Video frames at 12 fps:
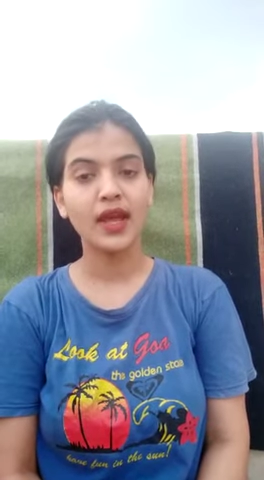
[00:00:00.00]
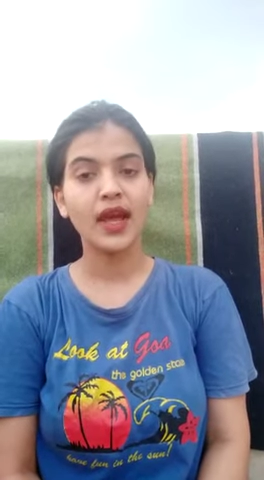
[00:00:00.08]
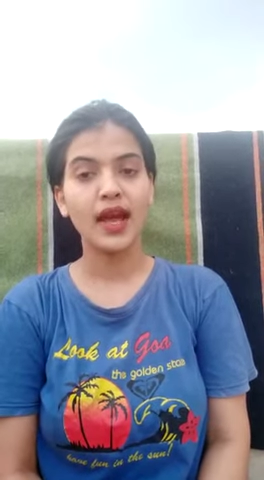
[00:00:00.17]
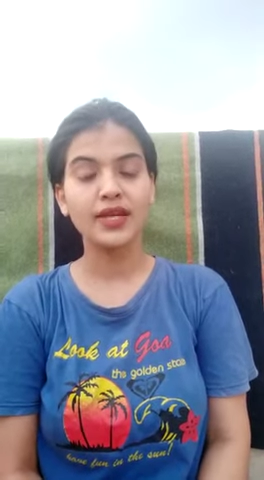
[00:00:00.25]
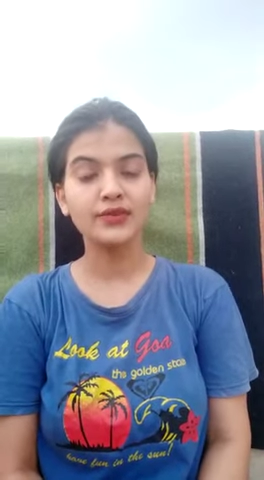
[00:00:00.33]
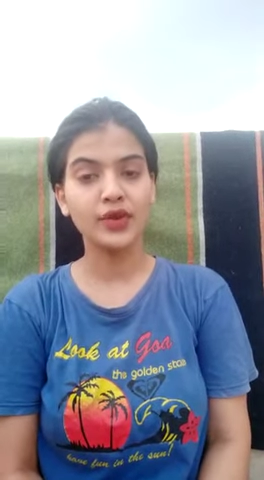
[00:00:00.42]

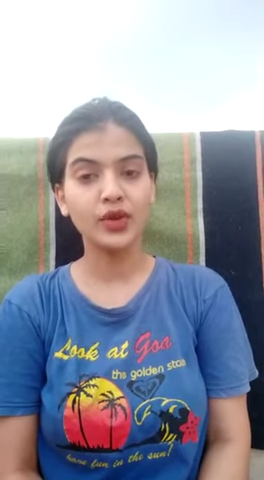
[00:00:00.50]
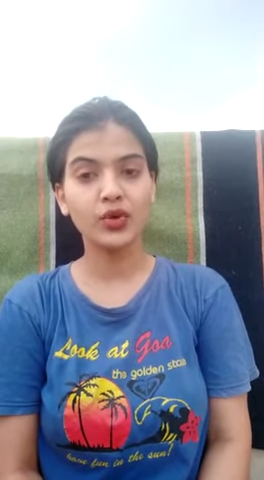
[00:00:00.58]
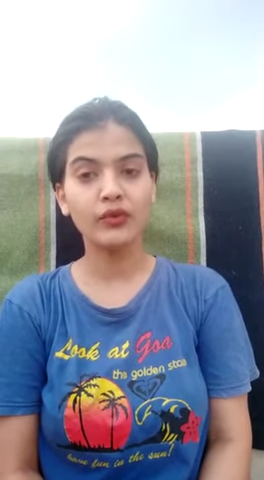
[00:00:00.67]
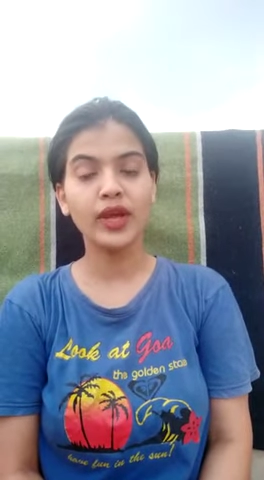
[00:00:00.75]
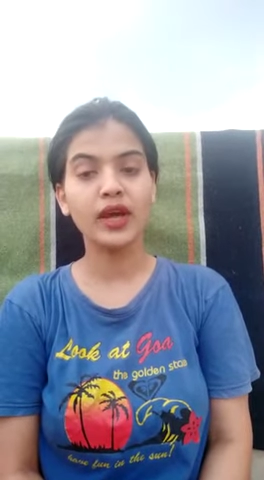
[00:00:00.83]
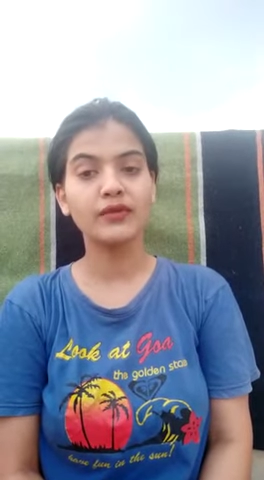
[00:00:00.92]
As we know,
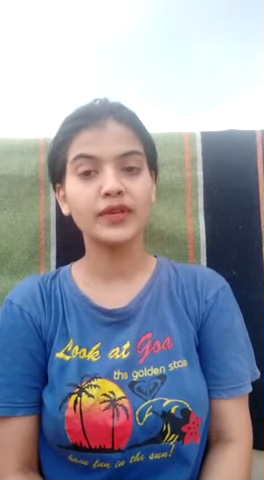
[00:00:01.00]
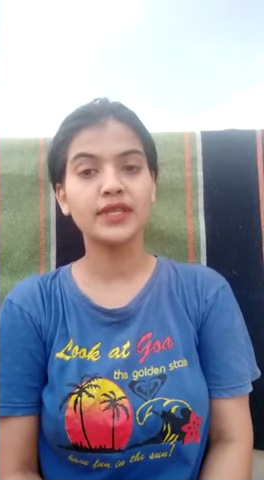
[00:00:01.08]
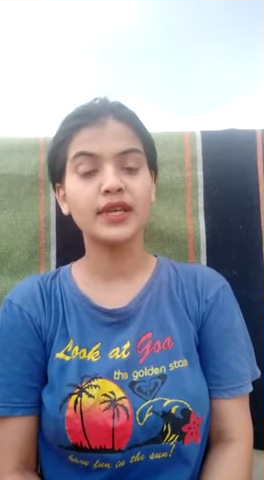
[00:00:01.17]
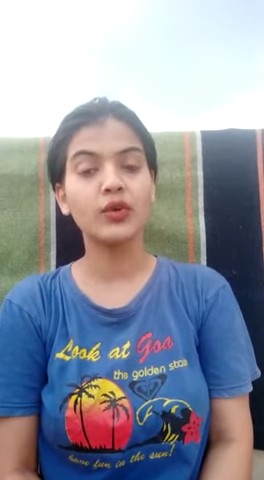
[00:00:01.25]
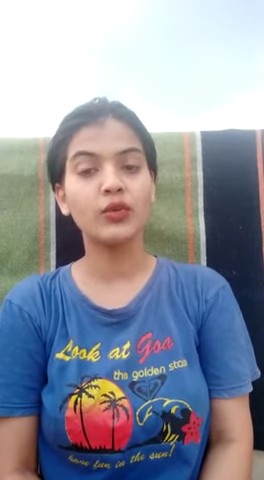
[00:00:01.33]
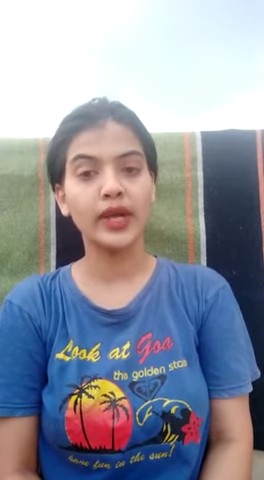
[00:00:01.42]
we are
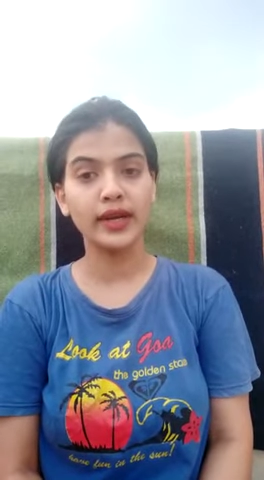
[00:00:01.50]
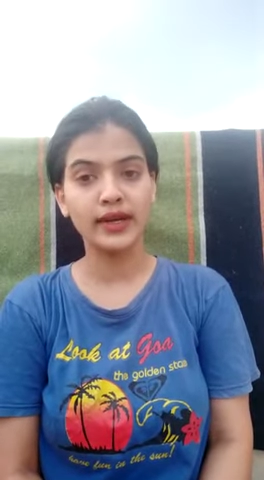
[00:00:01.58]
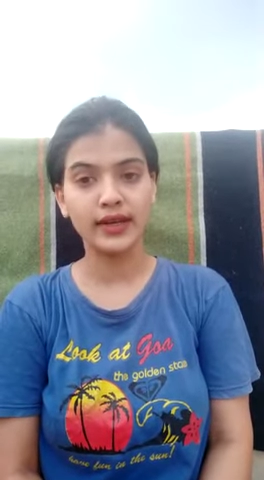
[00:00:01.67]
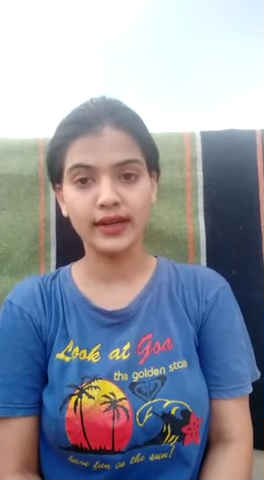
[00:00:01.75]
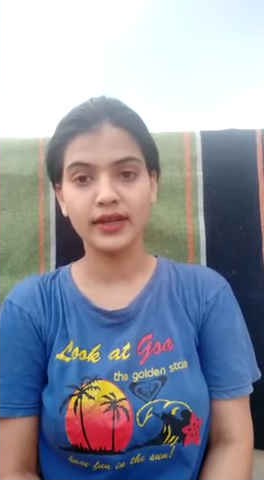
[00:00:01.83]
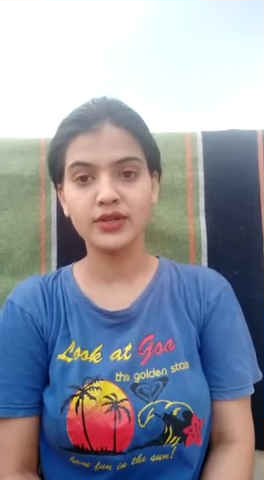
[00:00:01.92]
facing a very
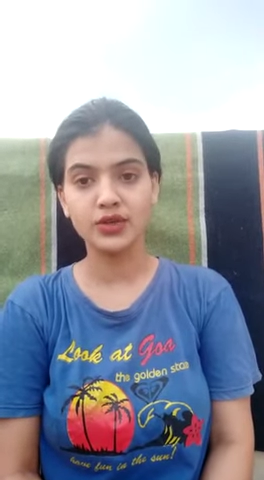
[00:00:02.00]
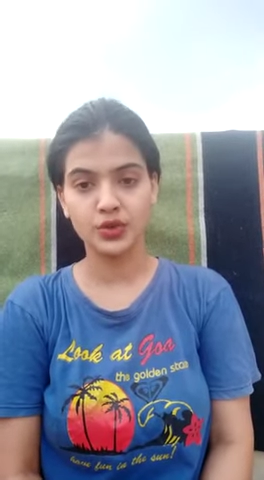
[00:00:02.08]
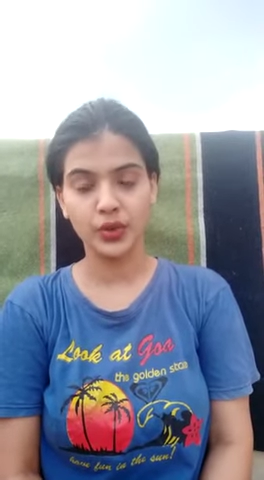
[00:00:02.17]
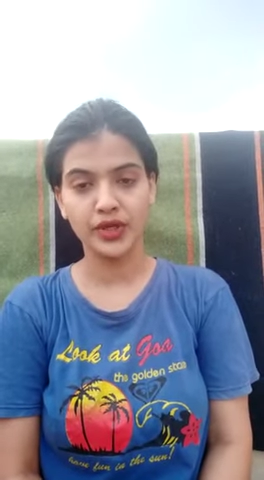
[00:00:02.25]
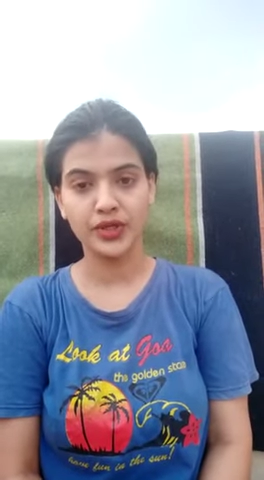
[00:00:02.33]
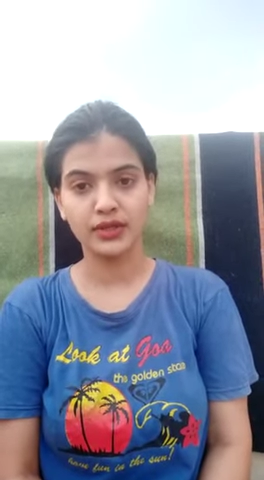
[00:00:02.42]
critical
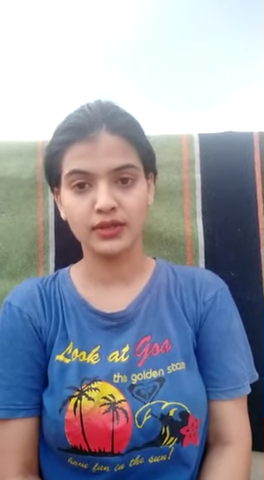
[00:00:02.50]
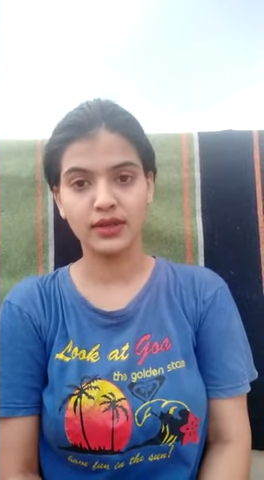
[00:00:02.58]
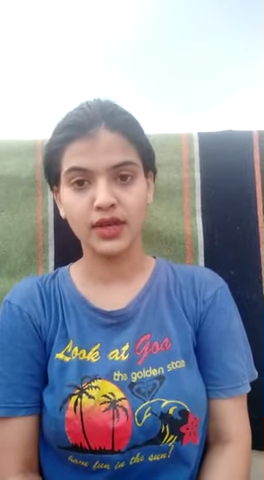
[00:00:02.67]
situation